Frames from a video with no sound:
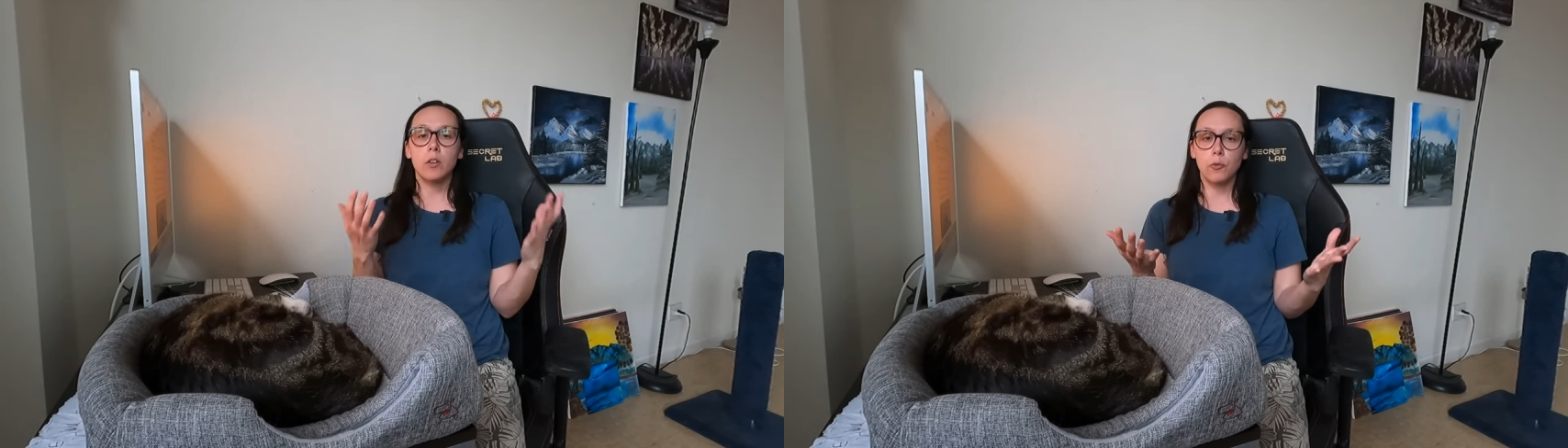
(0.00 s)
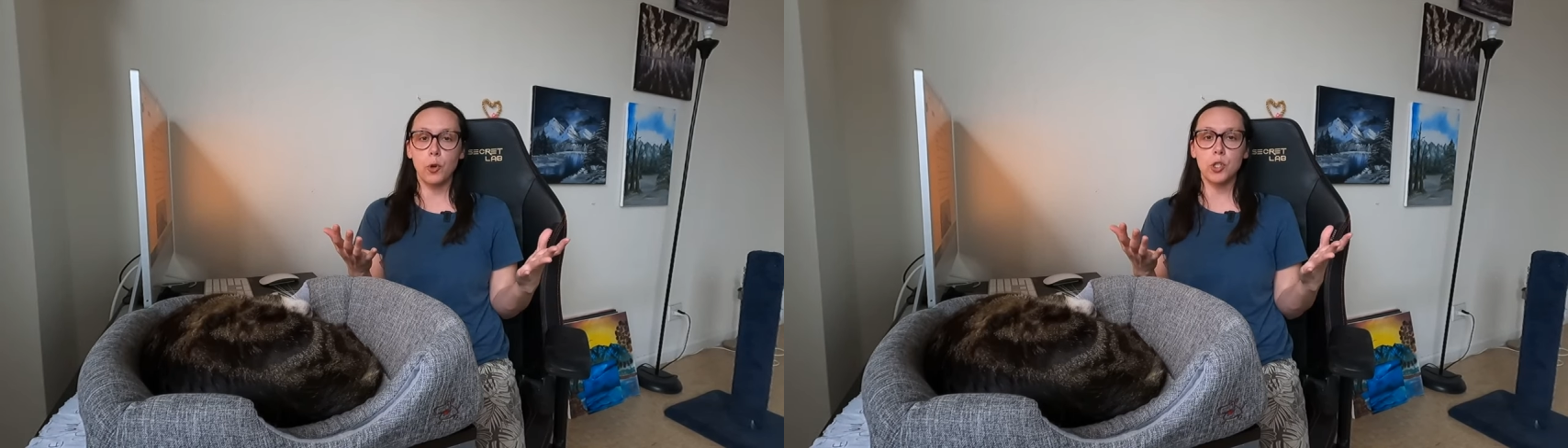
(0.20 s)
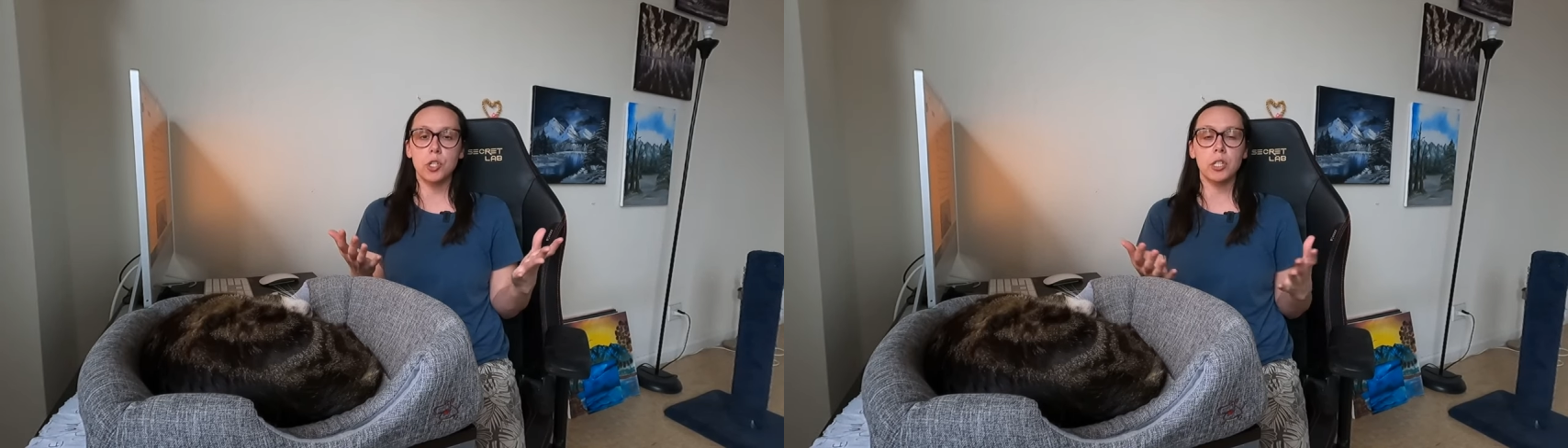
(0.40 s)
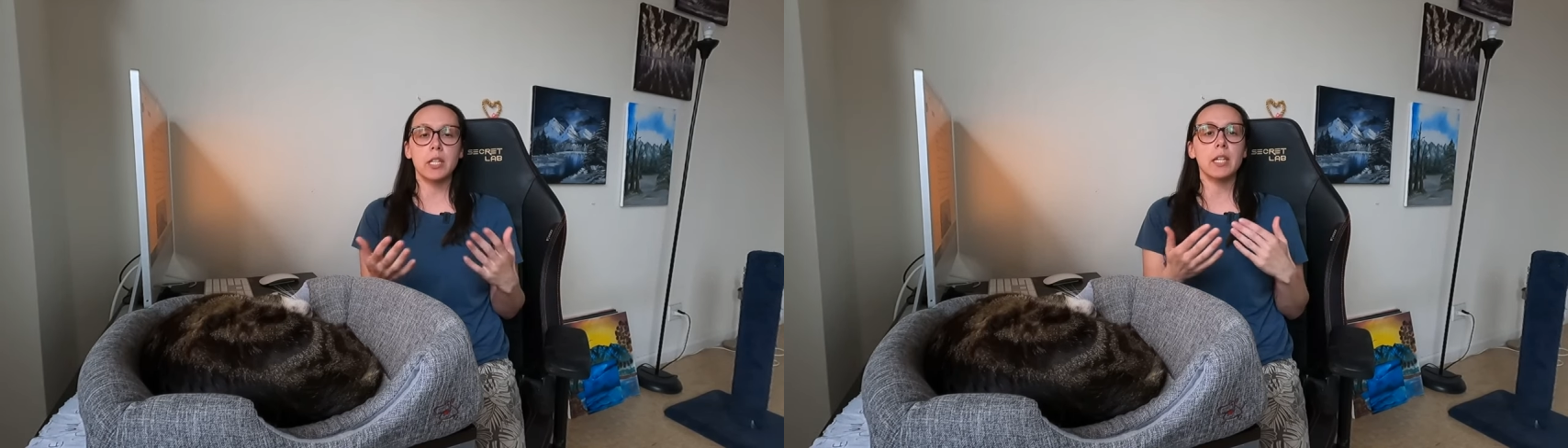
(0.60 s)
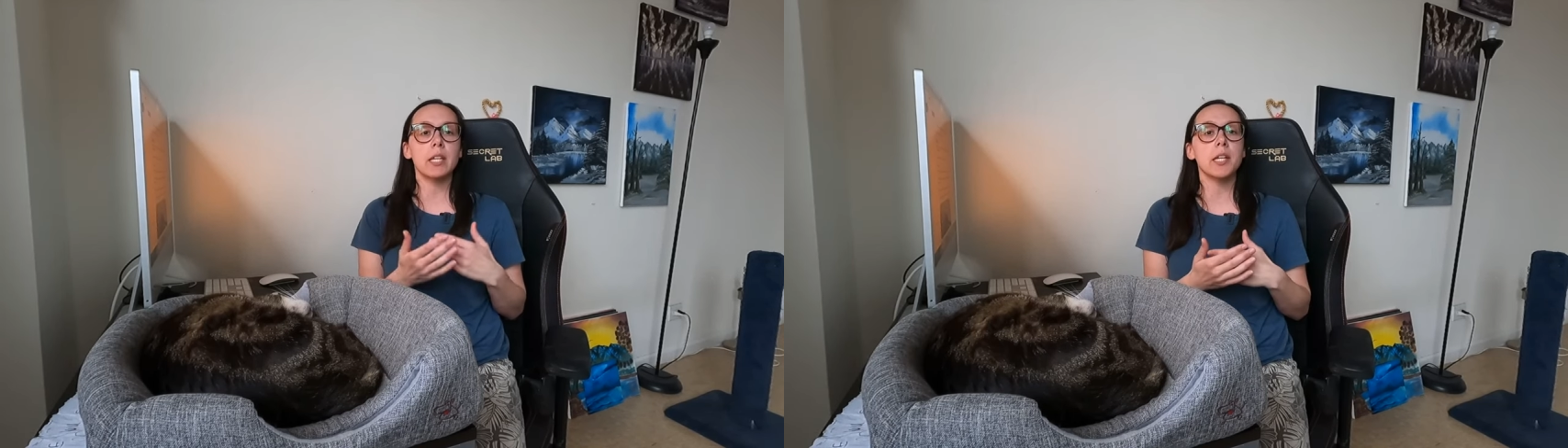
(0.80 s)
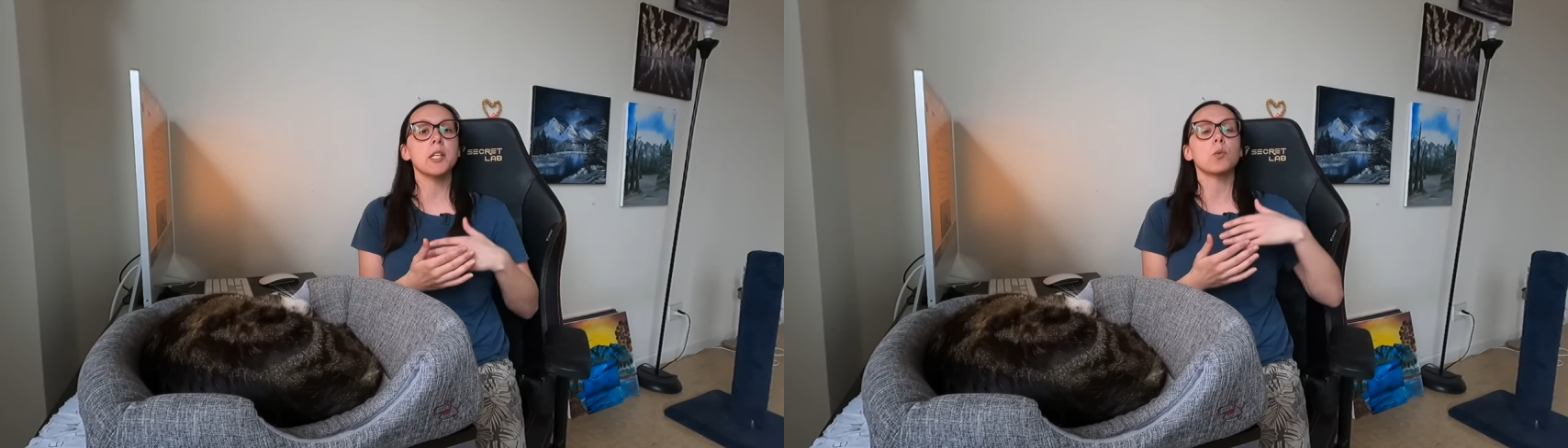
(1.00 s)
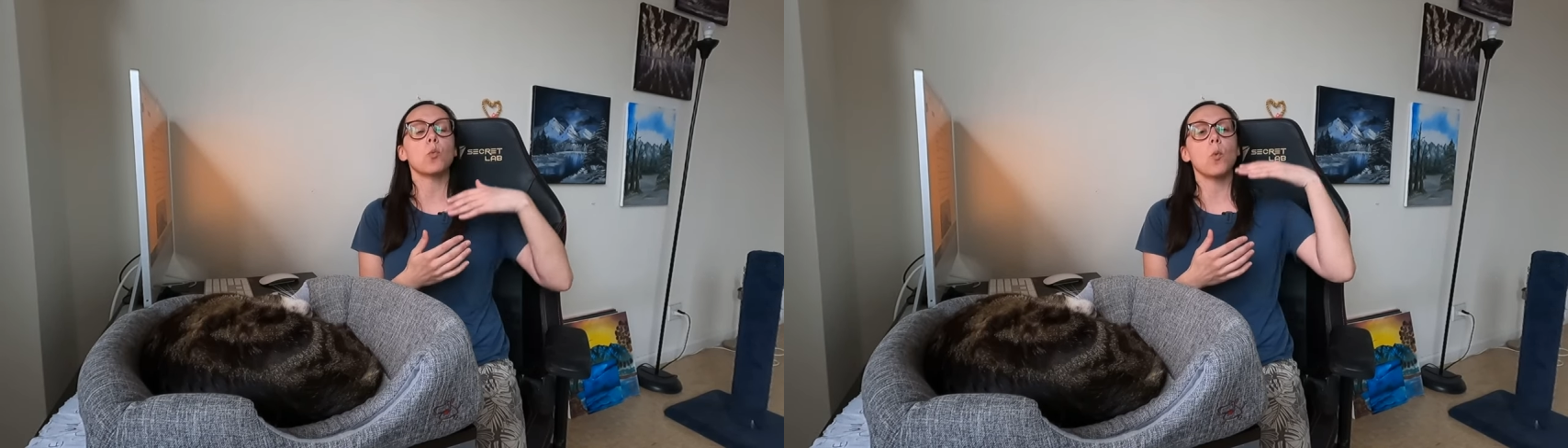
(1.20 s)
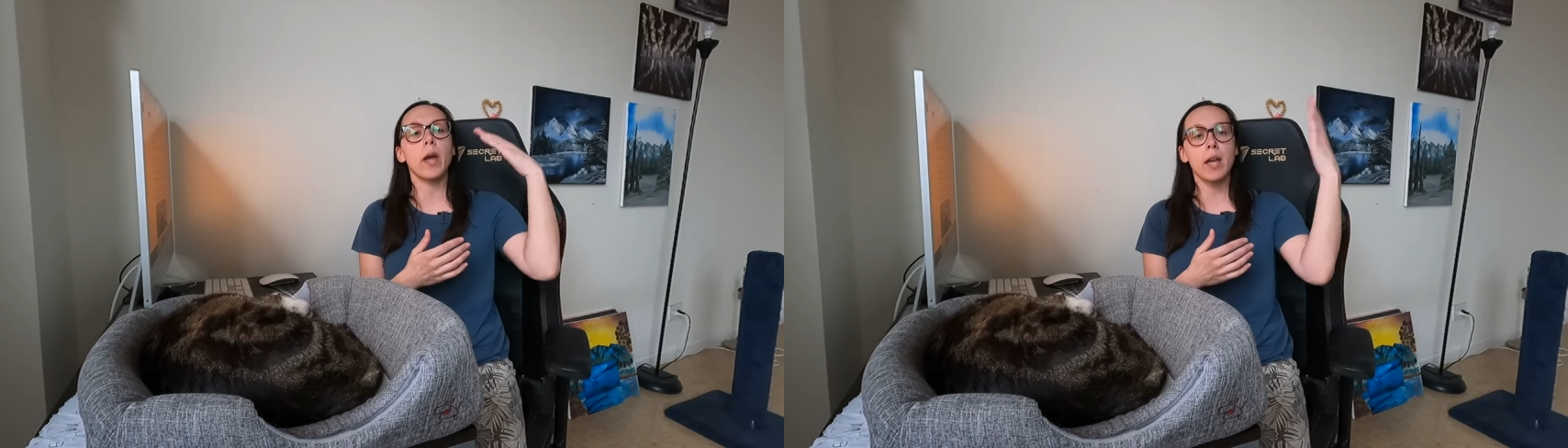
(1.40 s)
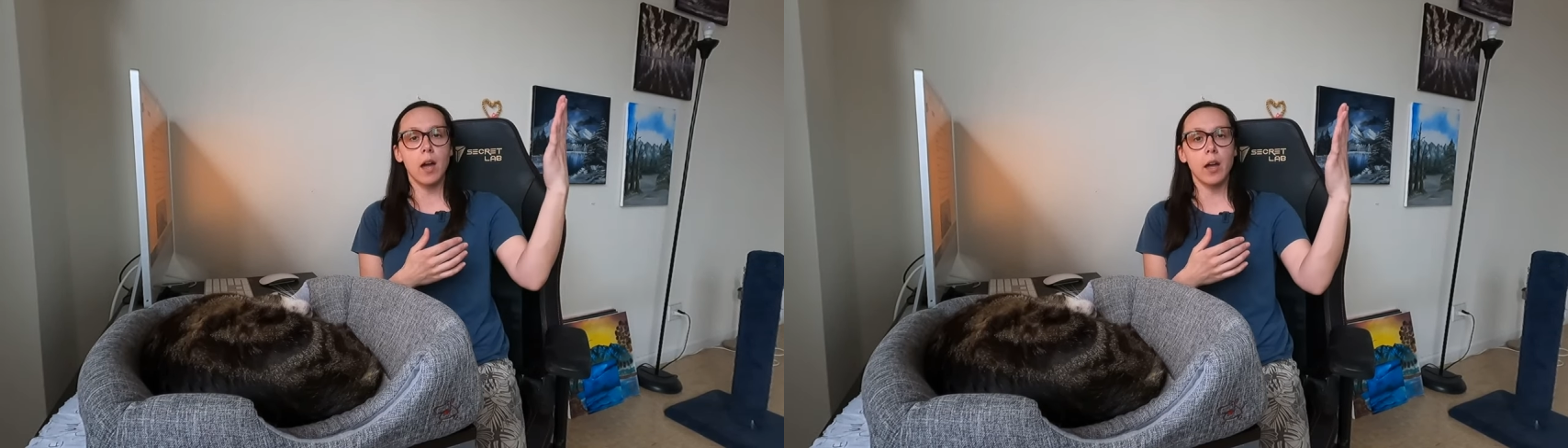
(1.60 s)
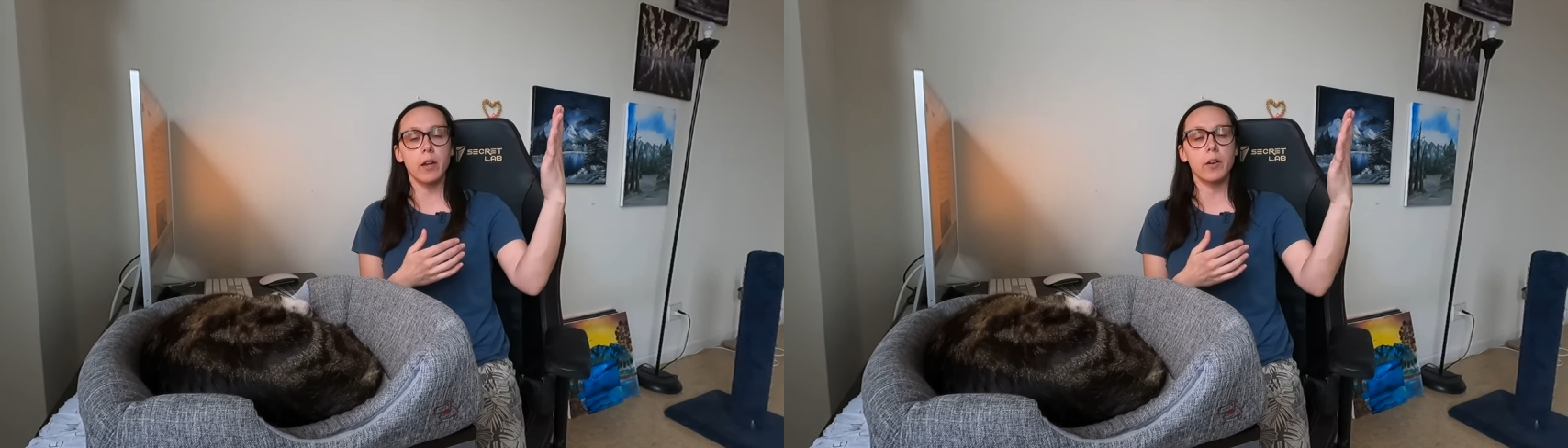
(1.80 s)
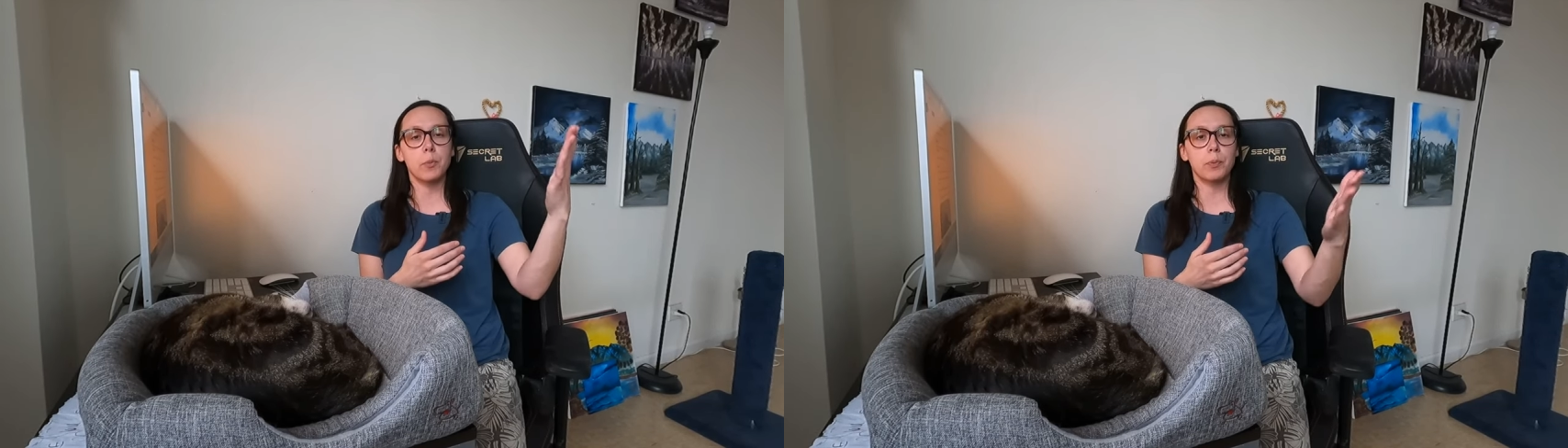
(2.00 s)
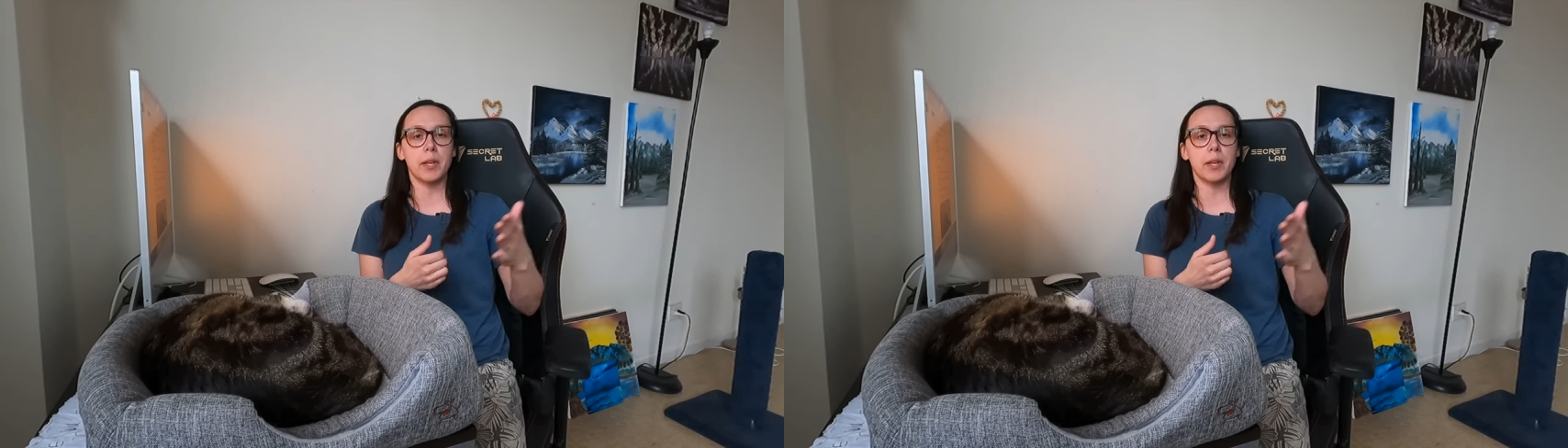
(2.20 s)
Unfortunately, it is way higher in